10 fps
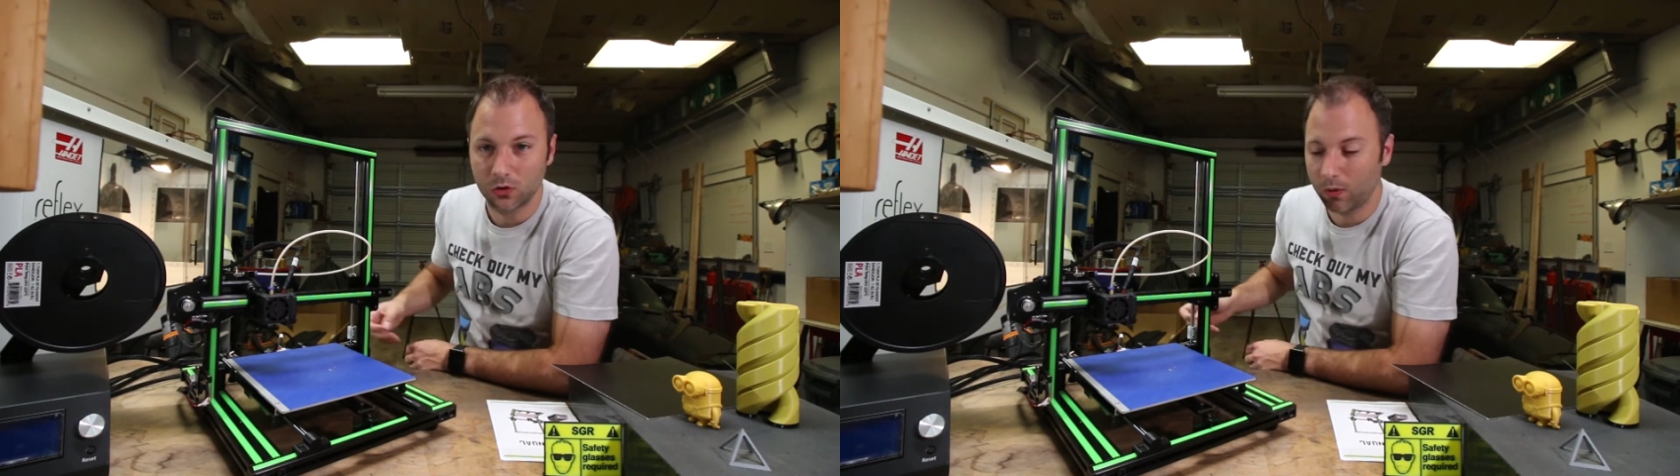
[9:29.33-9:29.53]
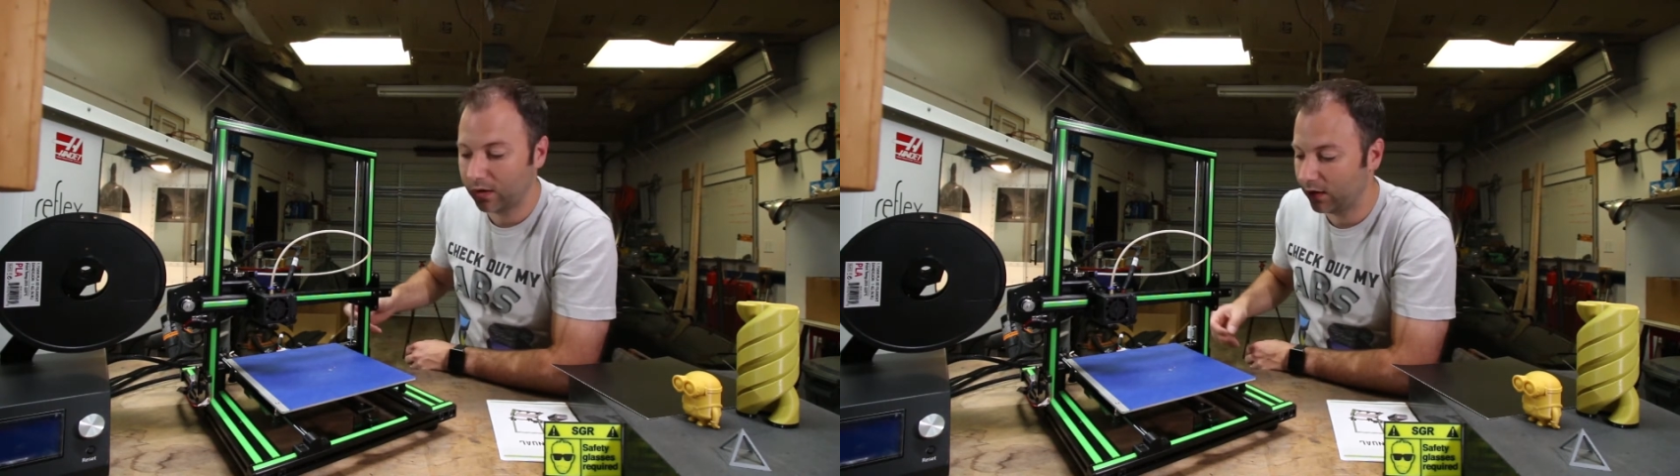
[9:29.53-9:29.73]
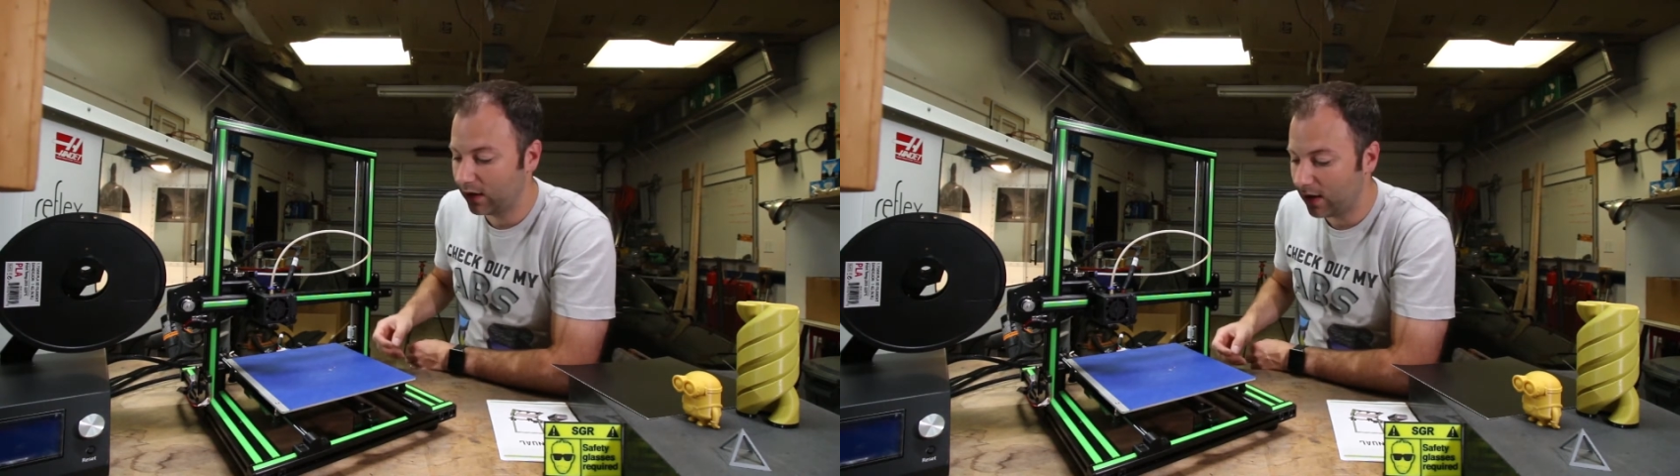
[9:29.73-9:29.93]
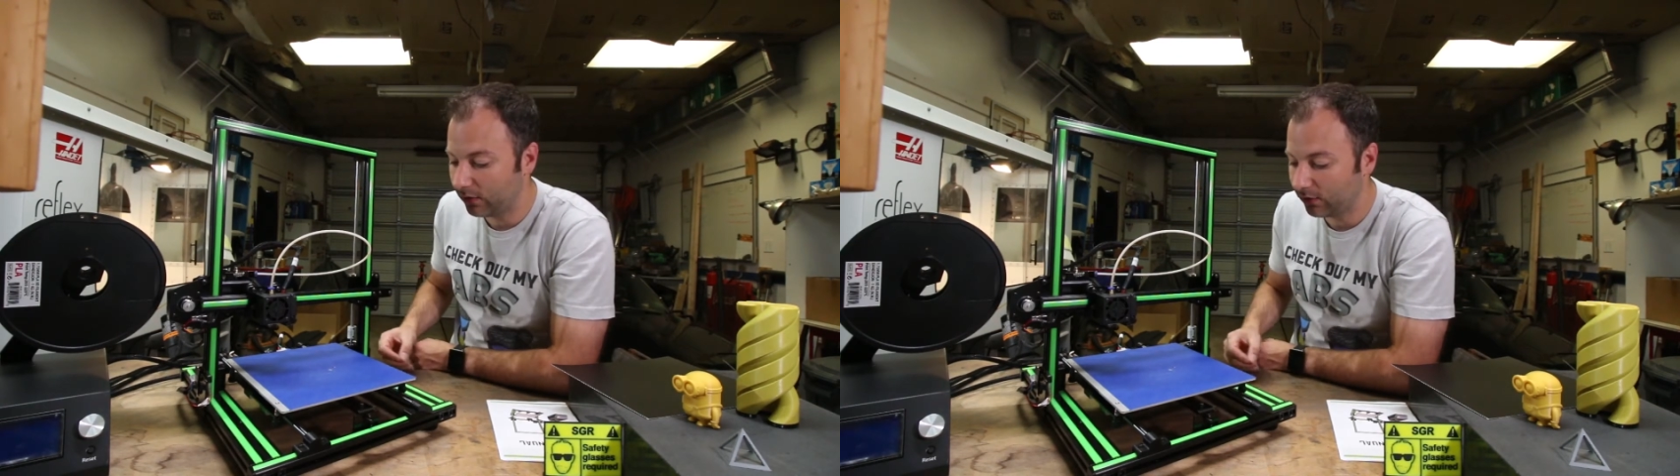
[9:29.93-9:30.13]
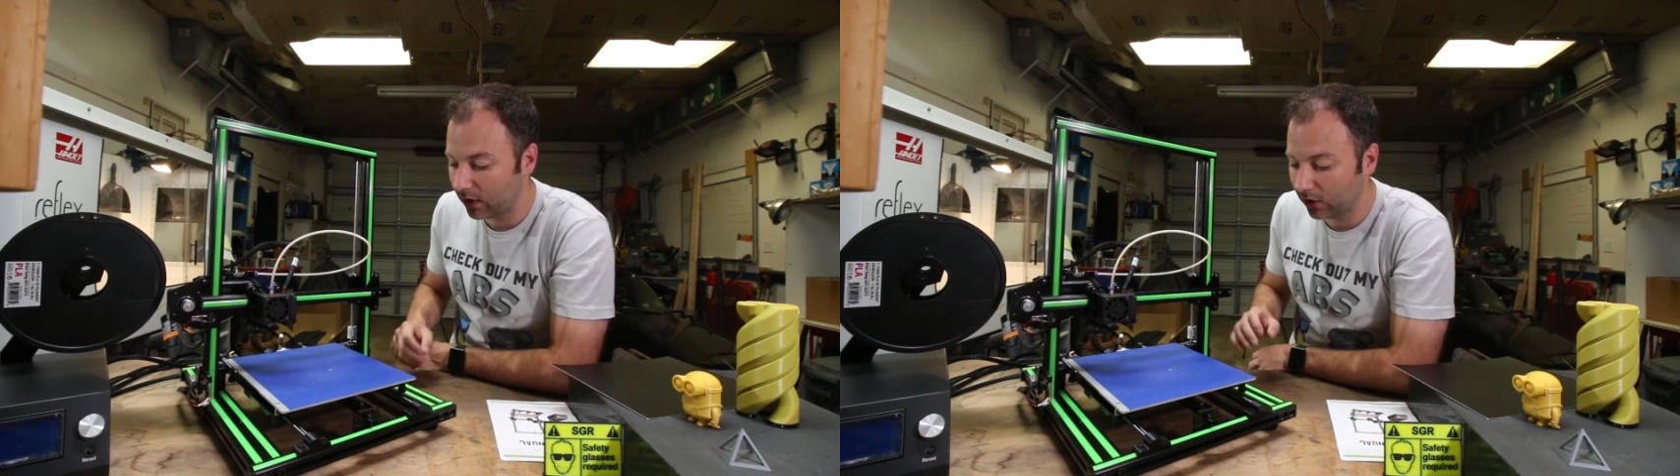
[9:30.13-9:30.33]
quickly
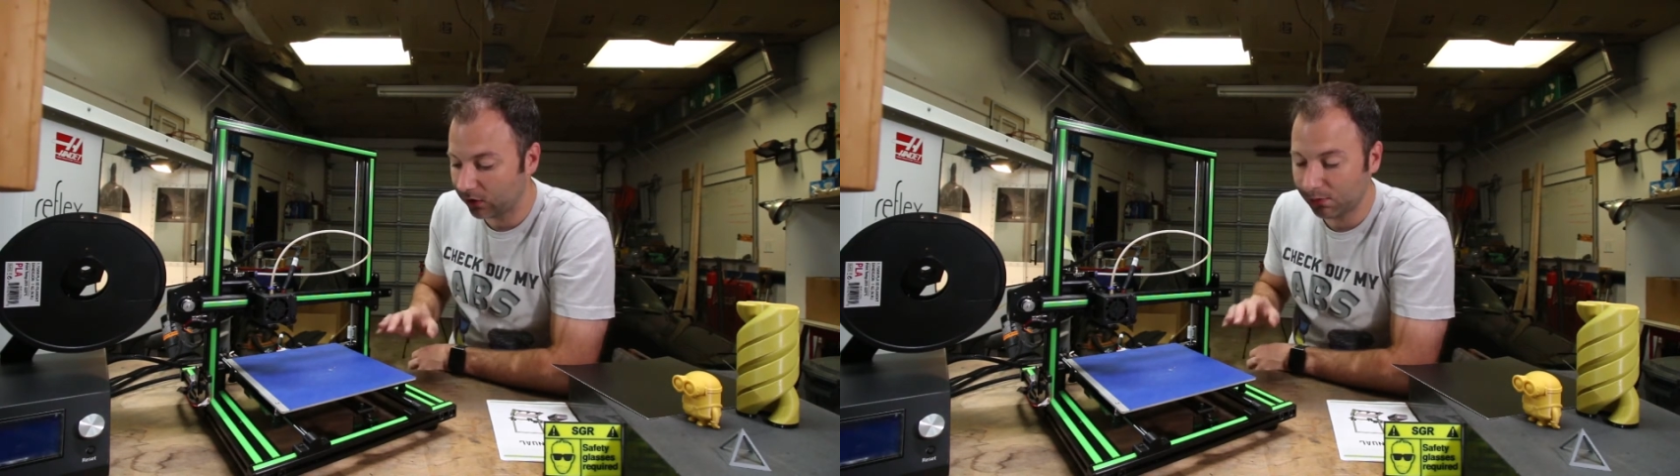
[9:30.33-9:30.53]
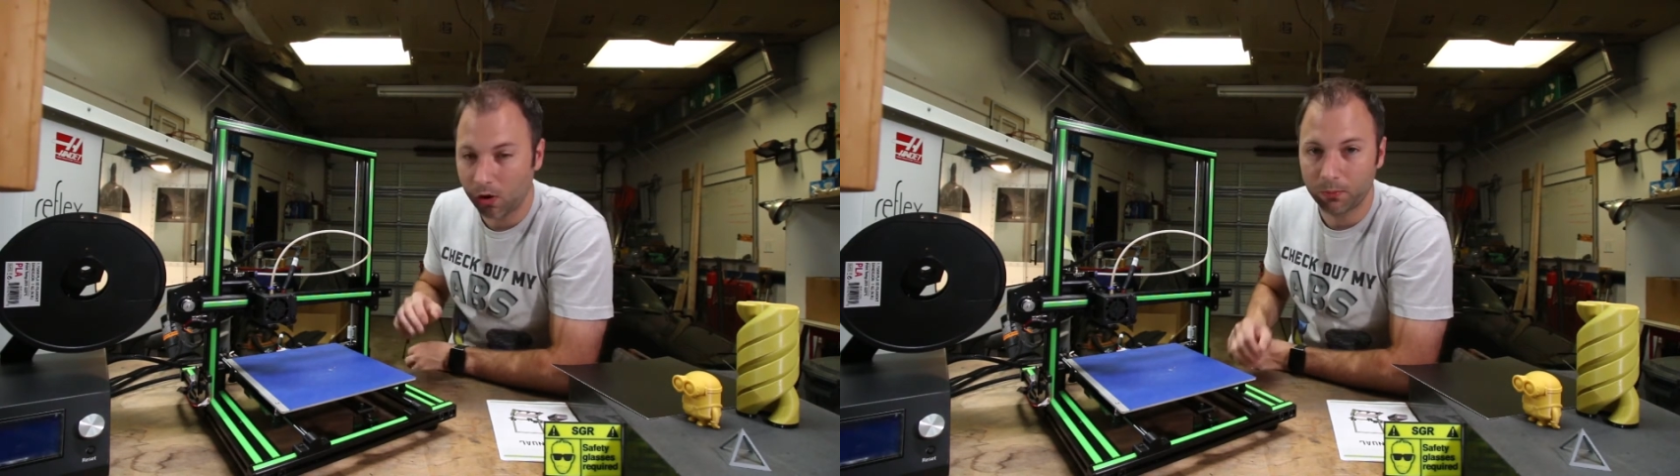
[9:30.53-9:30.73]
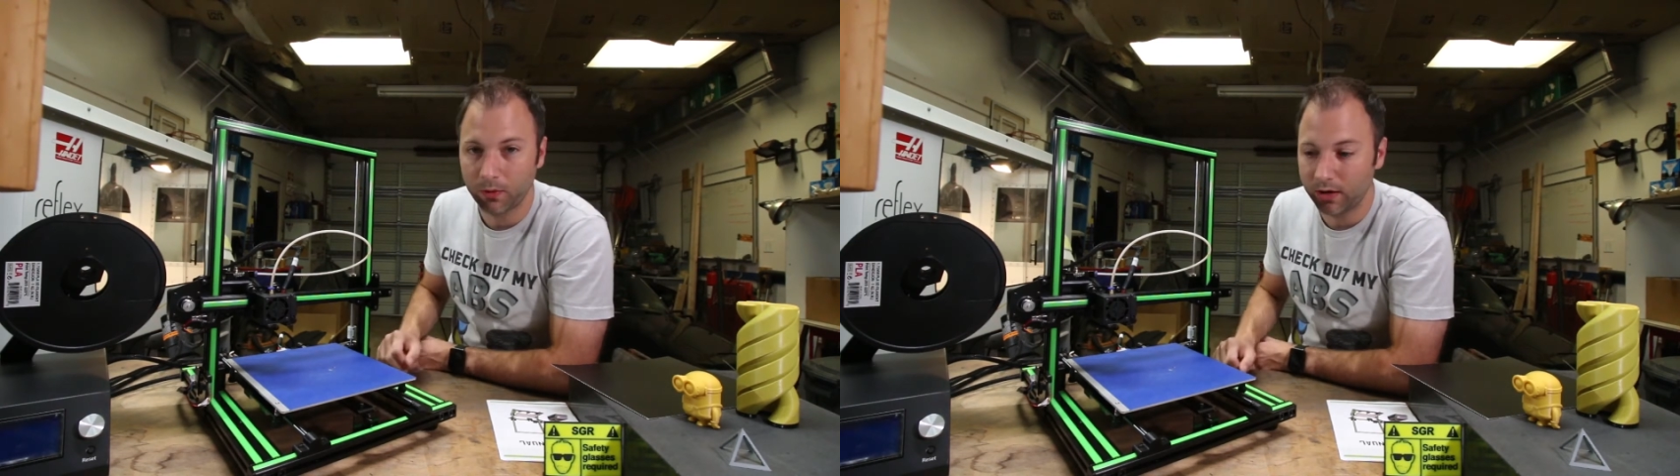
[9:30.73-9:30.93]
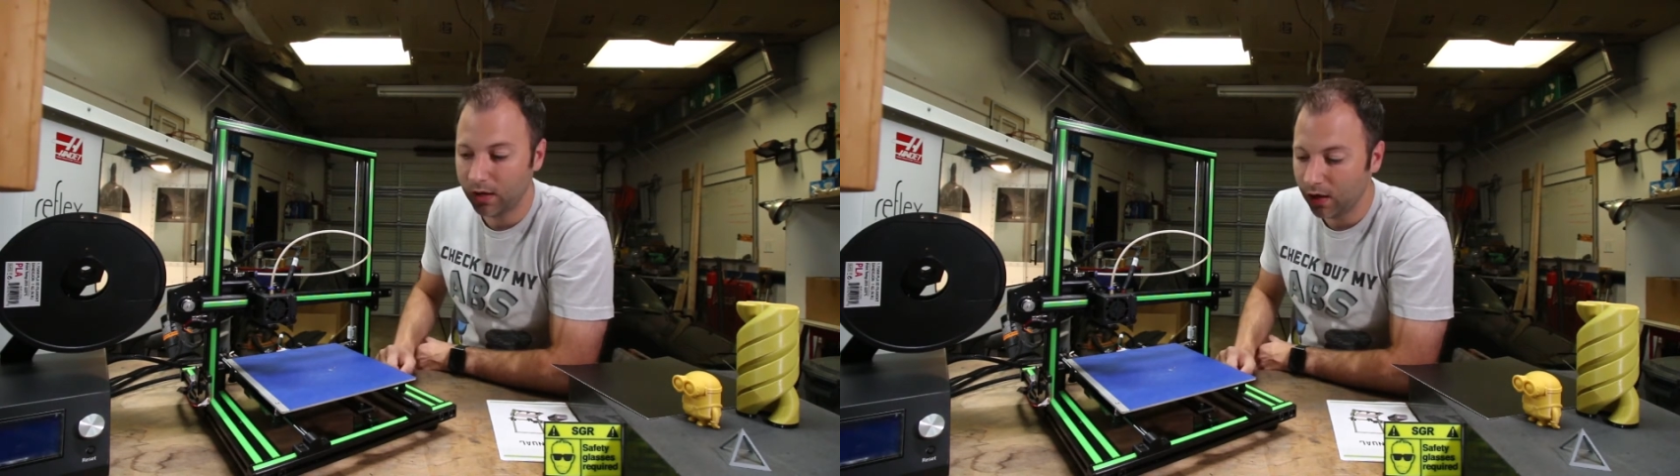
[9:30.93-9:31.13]
enough on a small print.